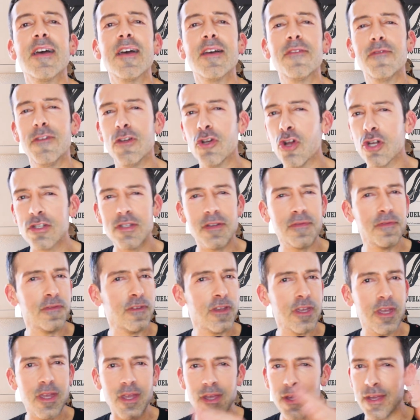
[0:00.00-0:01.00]

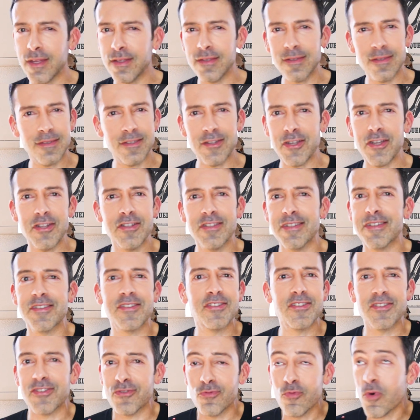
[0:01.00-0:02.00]
Philosophy,
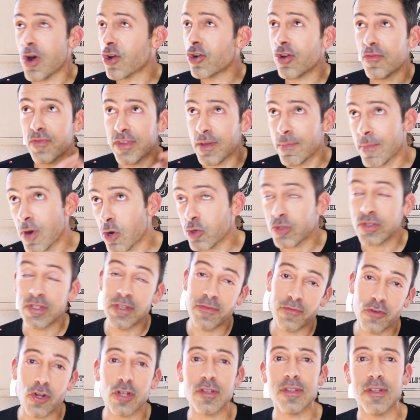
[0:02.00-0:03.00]
it's one of the most,
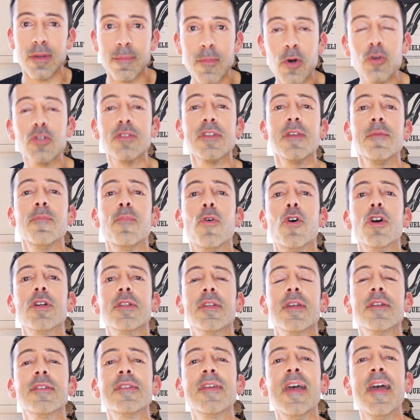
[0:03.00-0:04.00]
if not the most
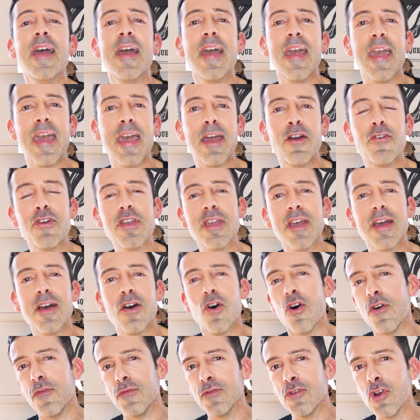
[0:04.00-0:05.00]
important area
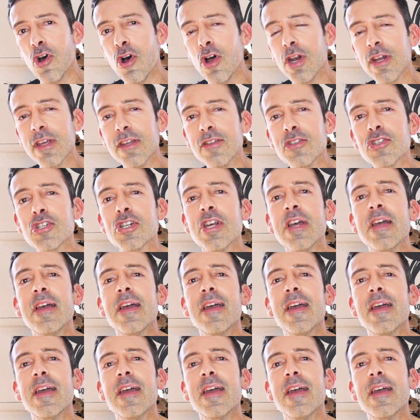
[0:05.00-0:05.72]
of knowledge.